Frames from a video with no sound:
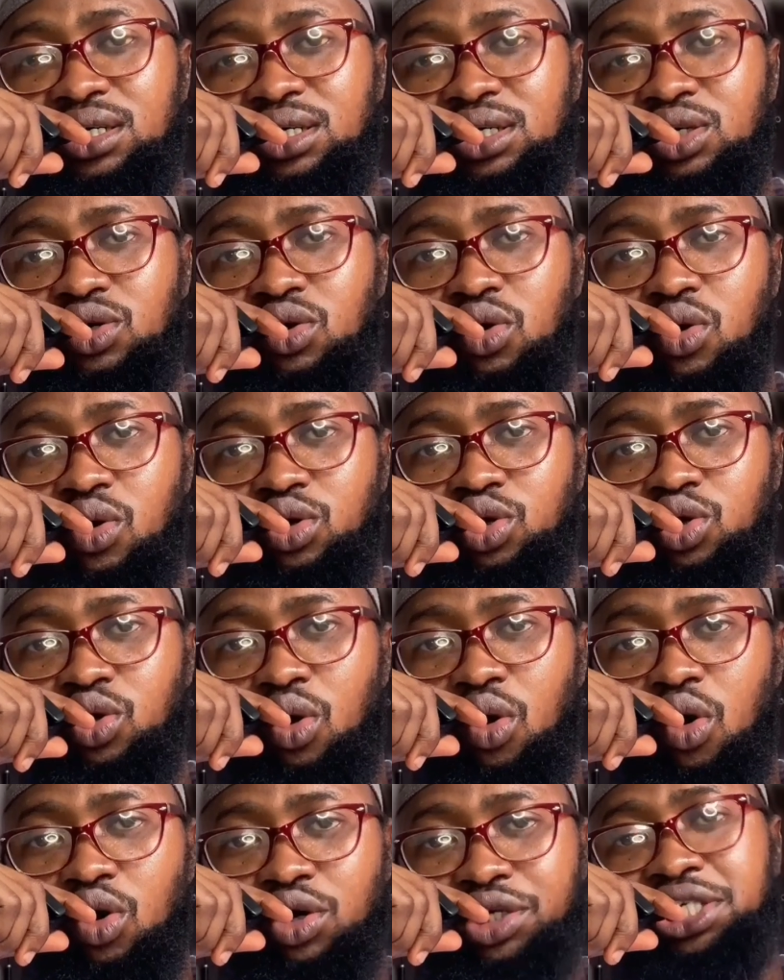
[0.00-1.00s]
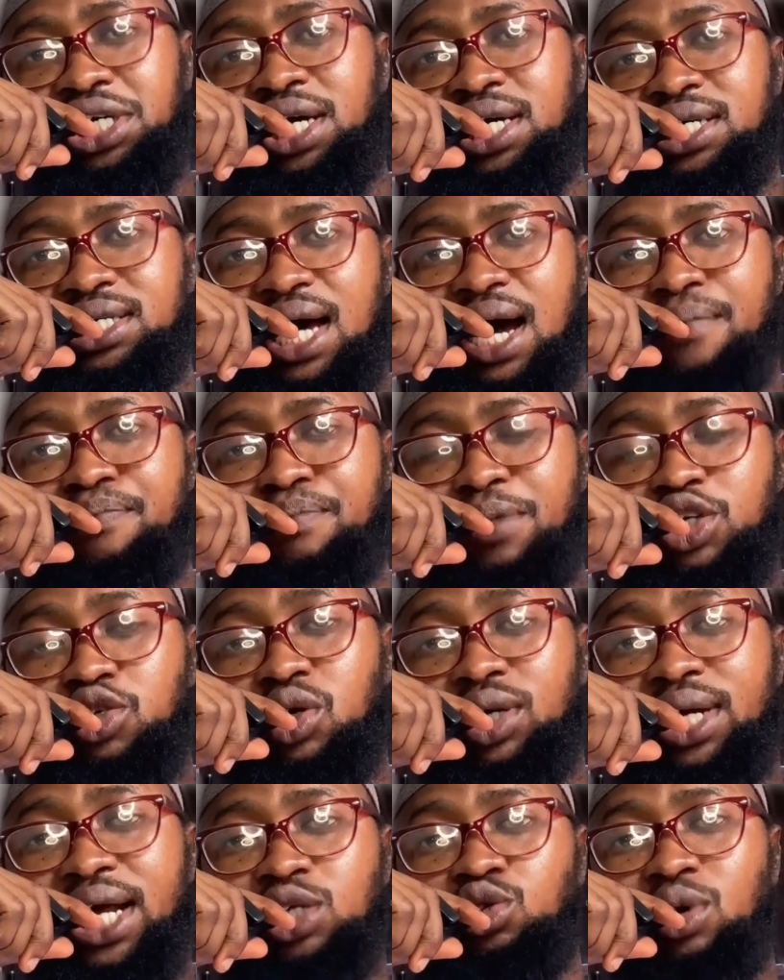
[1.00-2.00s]
your audience and make
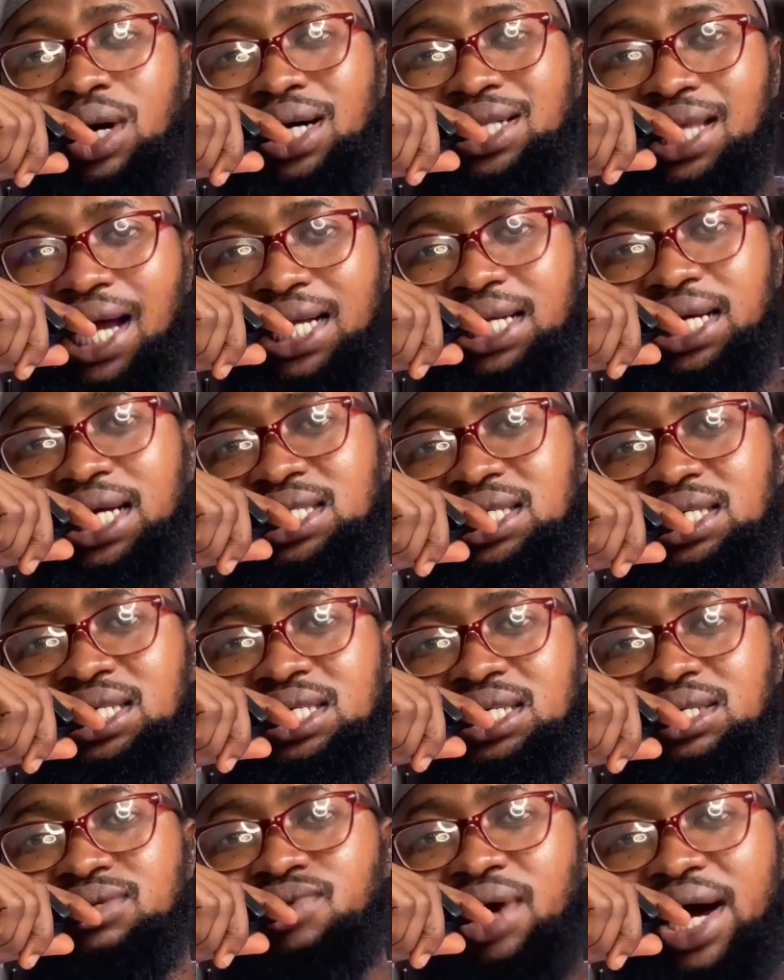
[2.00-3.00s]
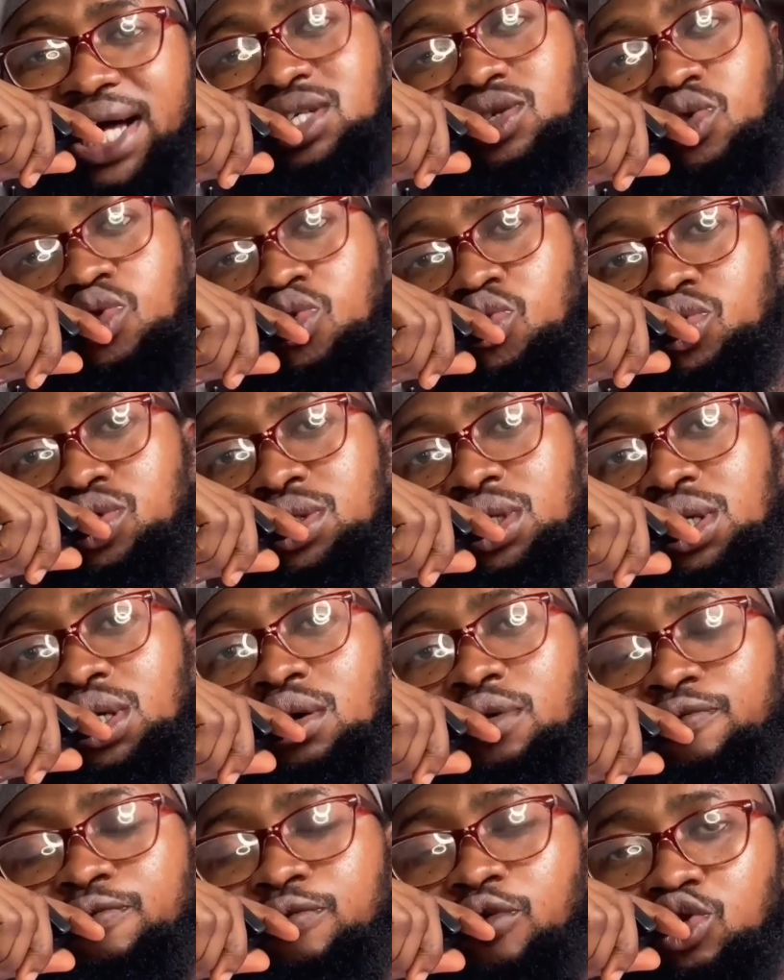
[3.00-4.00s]
sure that you are targeting the right schools
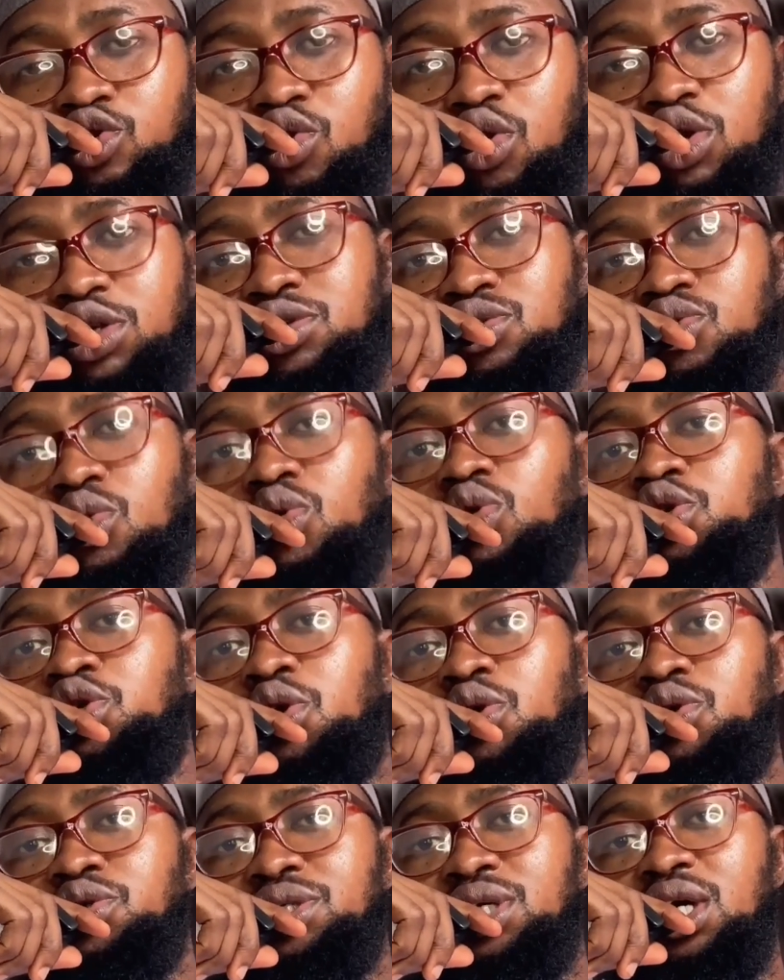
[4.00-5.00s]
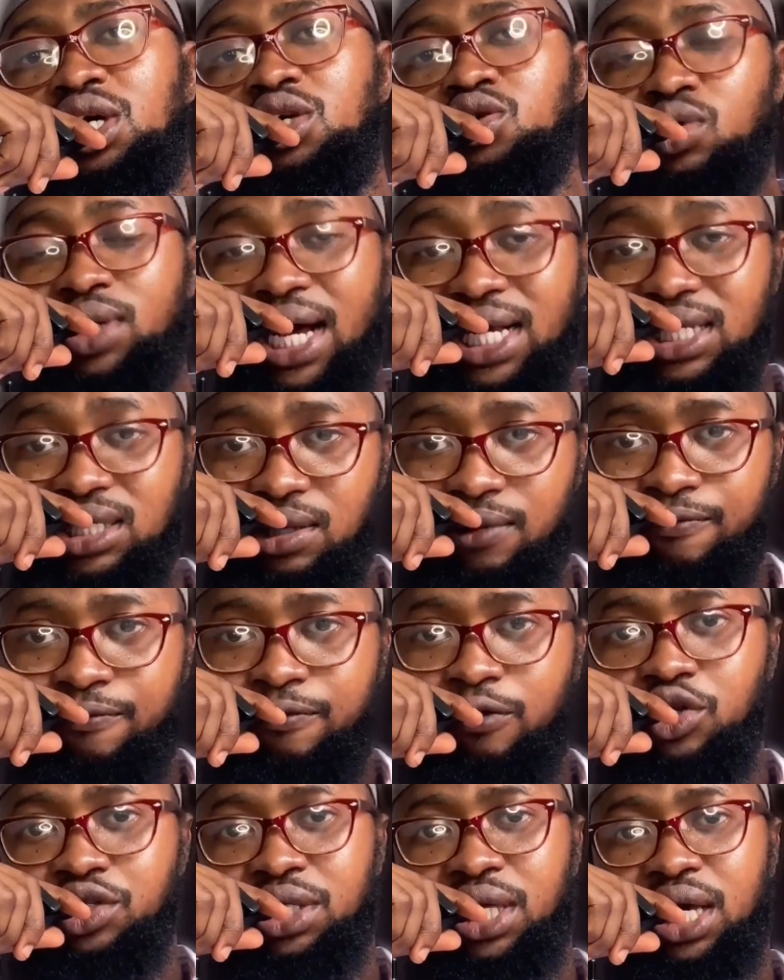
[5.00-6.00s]
for such solutions. So that is the
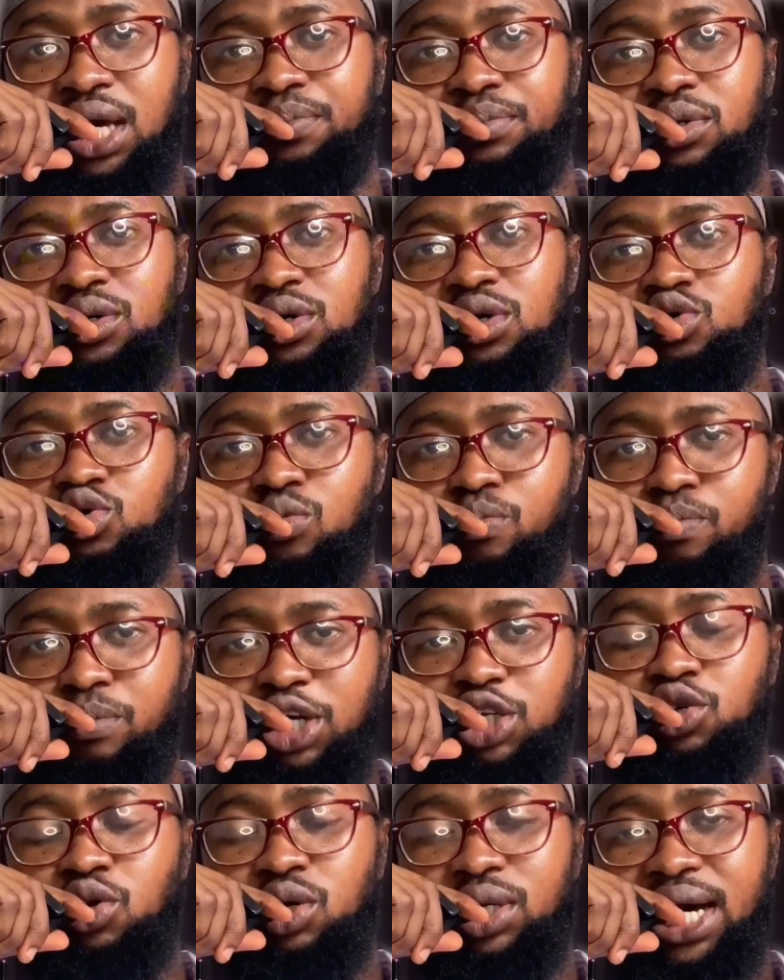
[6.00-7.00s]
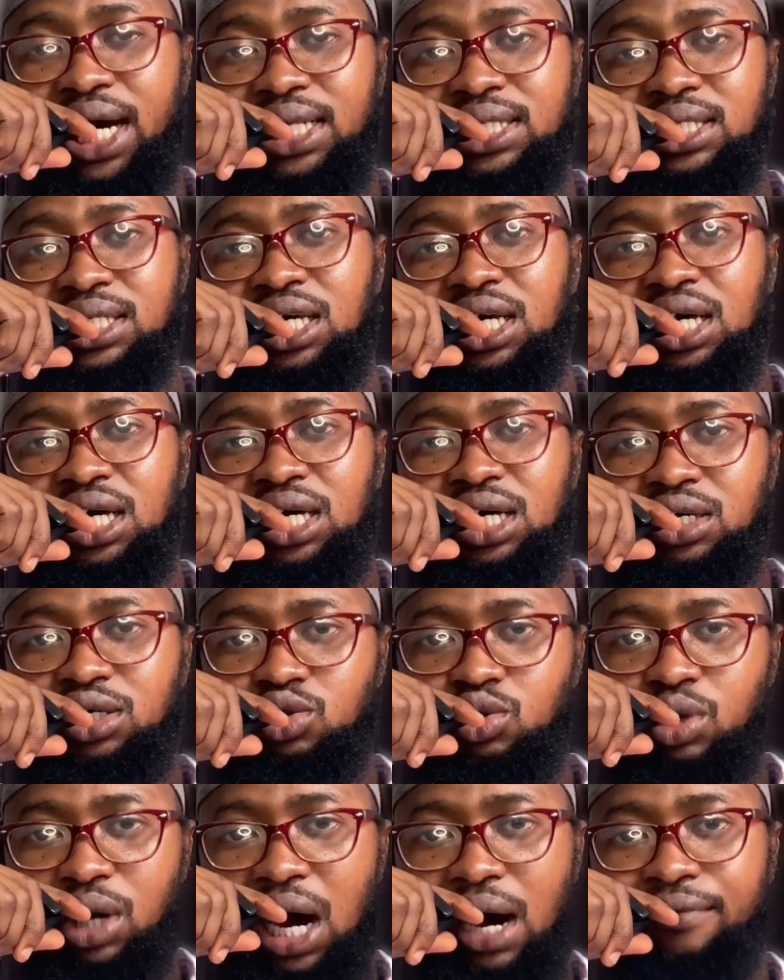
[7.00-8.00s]
first step, to make sure that
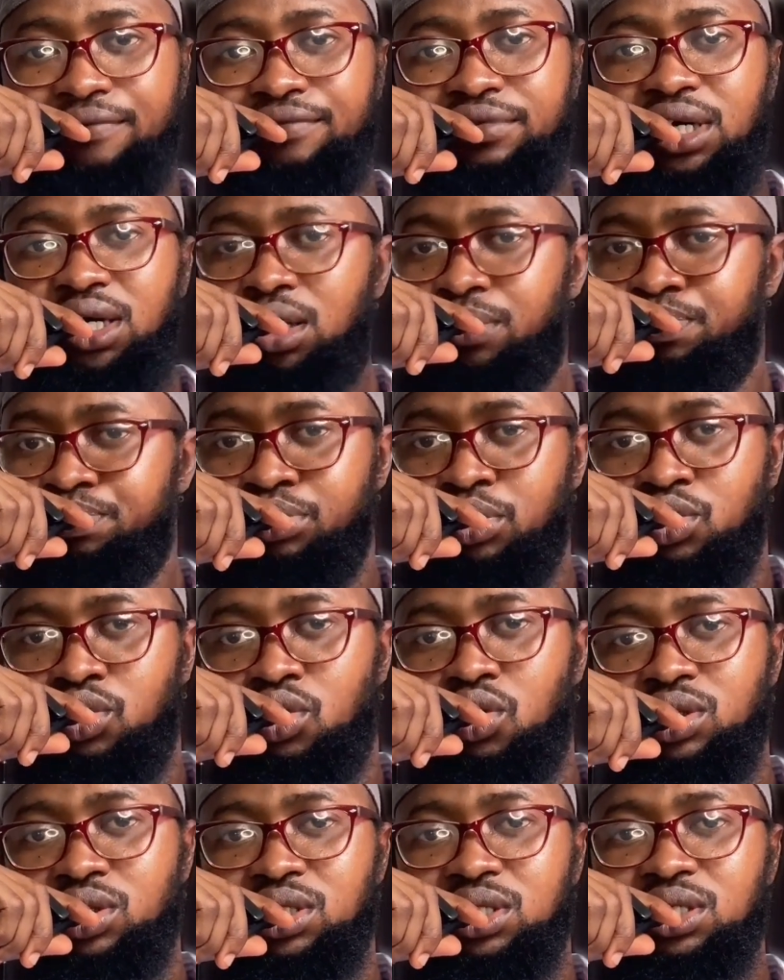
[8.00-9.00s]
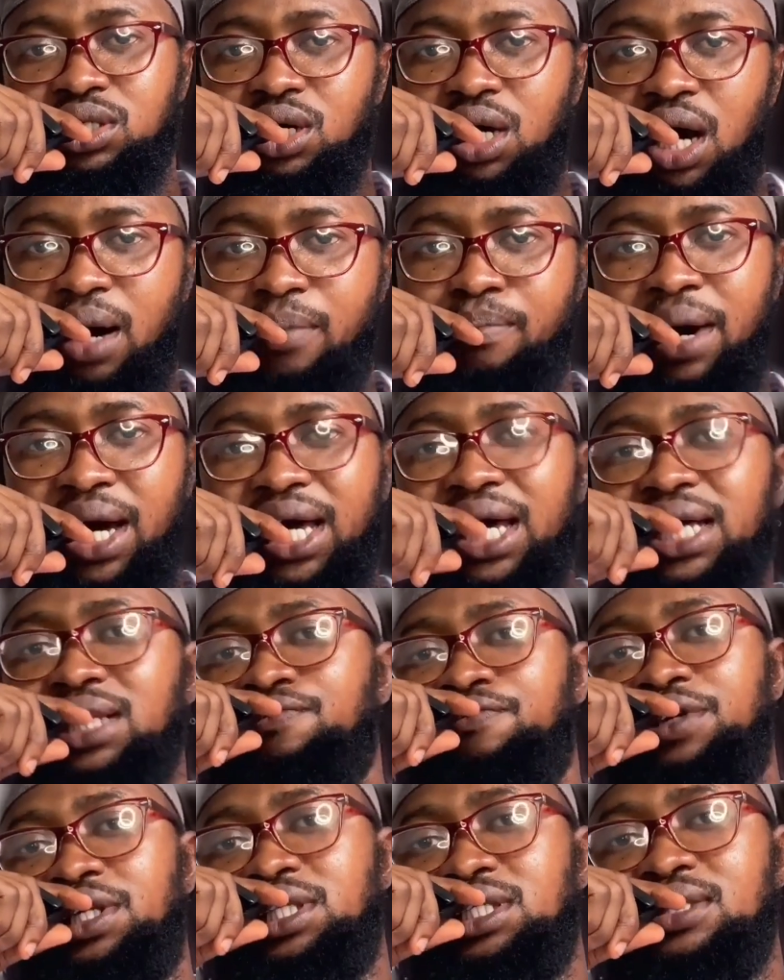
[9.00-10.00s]
you have a product and market
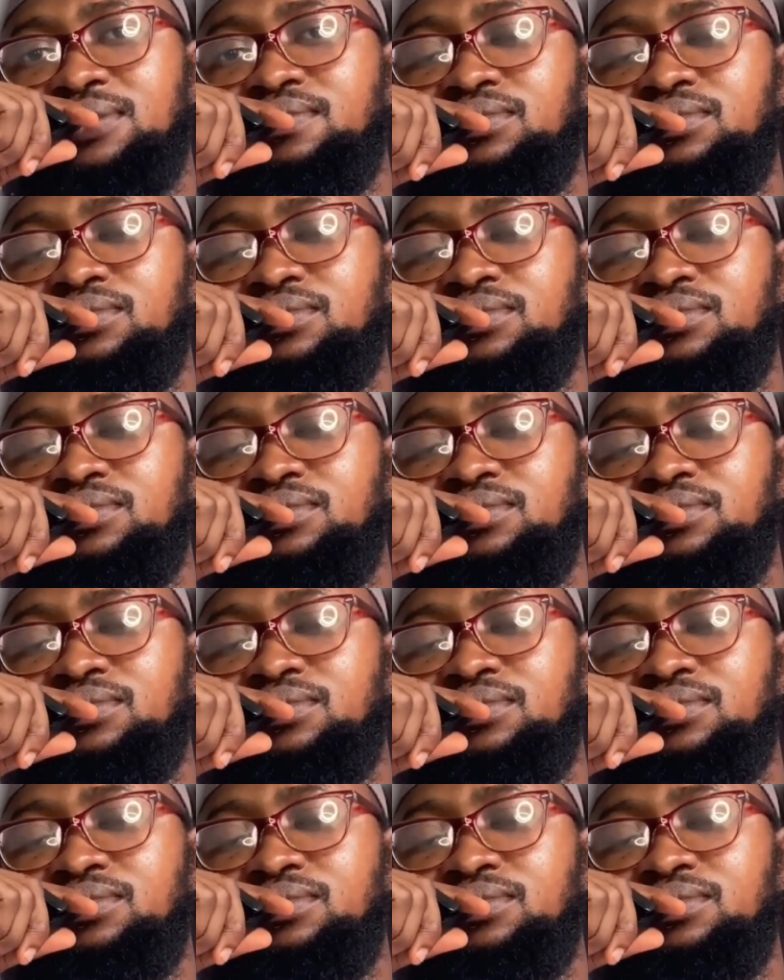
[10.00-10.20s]
fit.